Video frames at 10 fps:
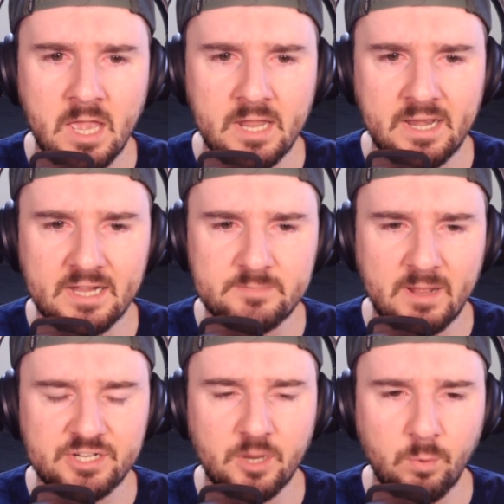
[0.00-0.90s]
Next
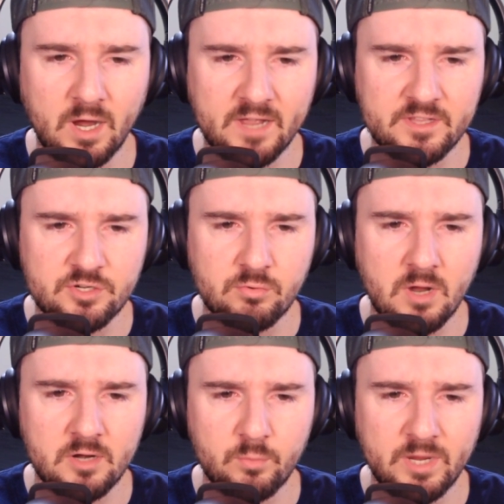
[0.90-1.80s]
matchup, I got the
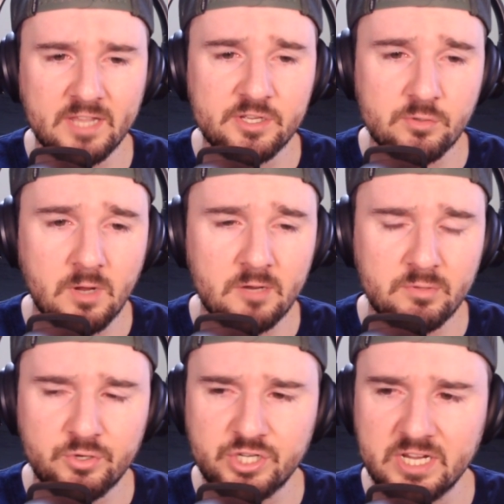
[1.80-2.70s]
Toronto. We got the Toronto
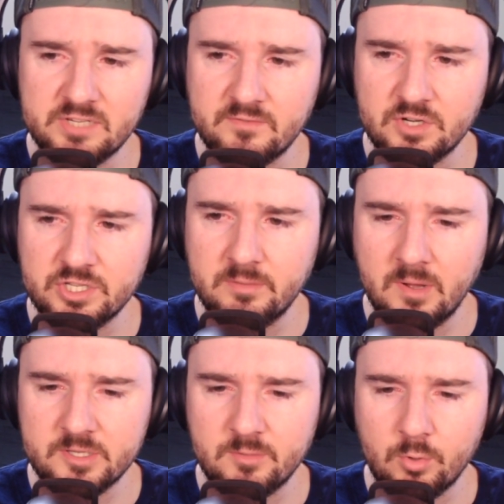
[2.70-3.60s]
Blue Jays versus the
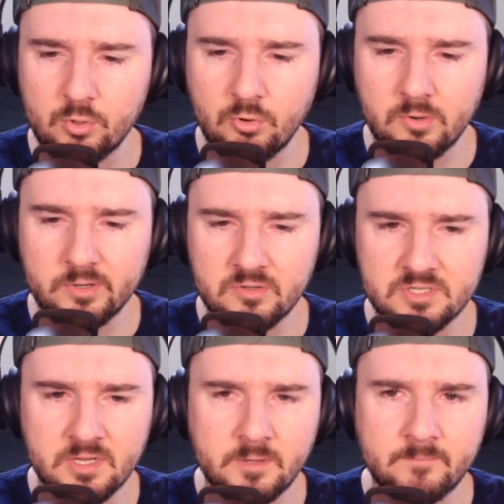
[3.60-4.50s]
Baltimore Orioles.
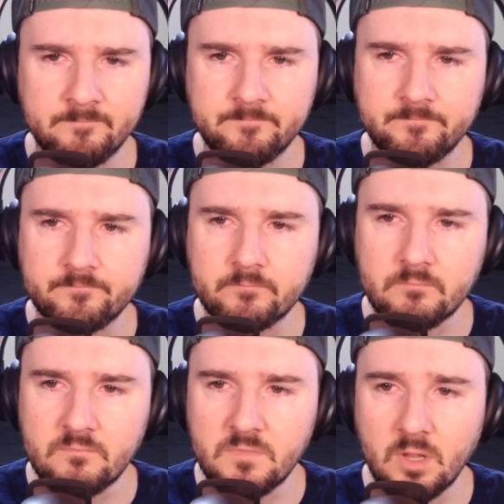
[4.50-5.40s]

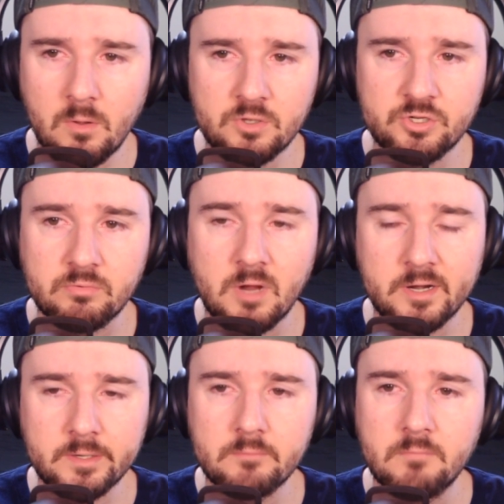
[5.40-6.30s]

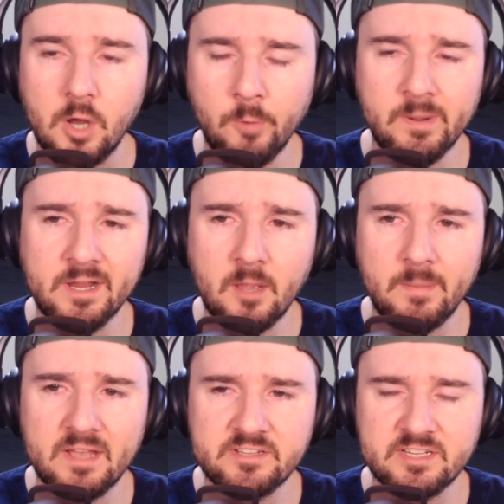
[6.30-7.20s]
Toronto, opening up
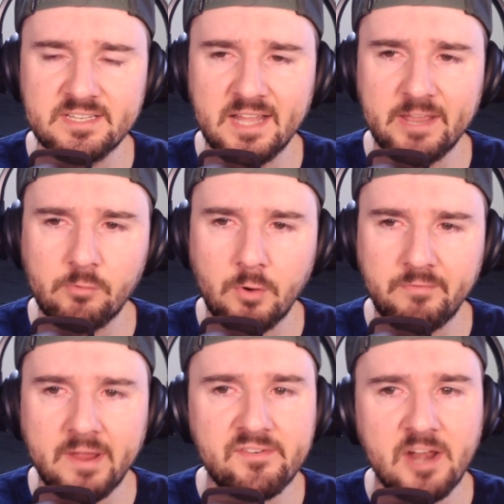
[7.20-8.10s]
as a slight road
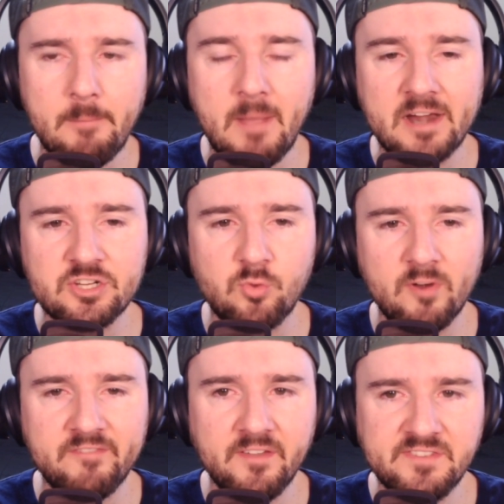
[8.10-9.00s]
favorite at minus
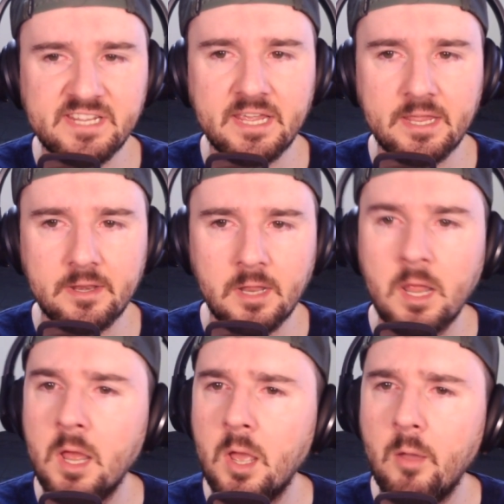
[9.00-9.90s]
115.
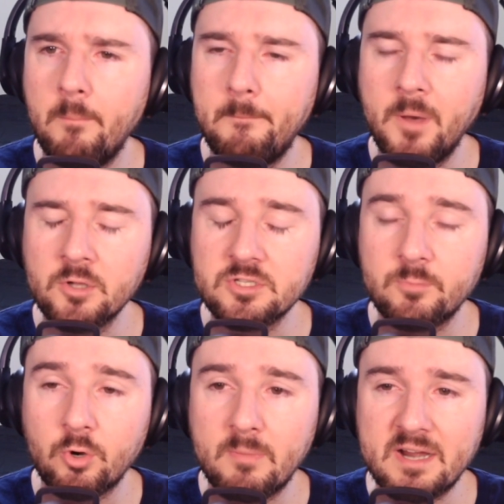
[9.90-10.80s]

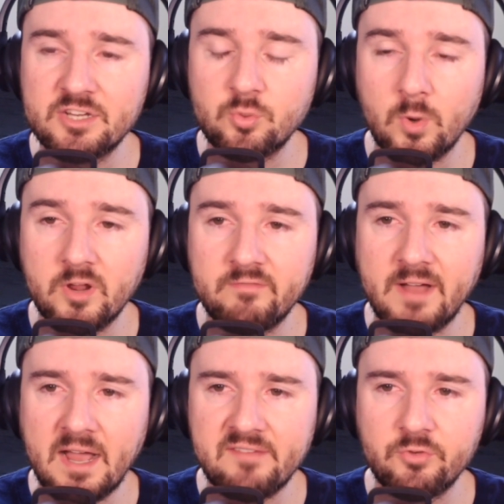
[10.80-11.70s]
Baltimore minus
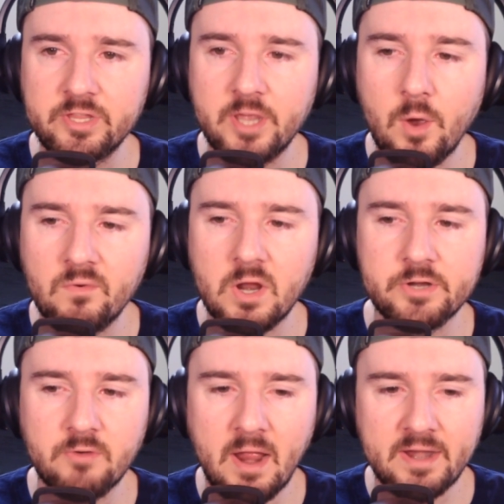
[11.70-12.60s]
105 with the over
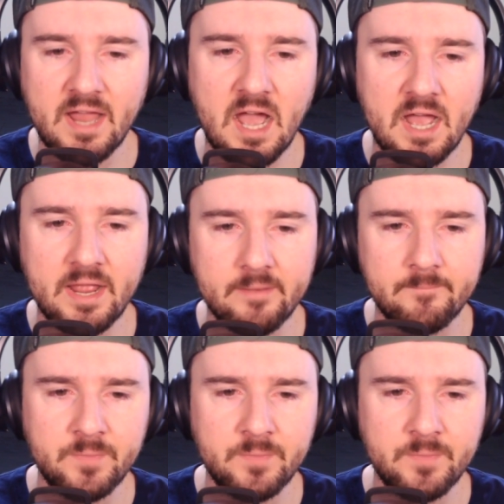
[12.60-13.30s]
under at 9.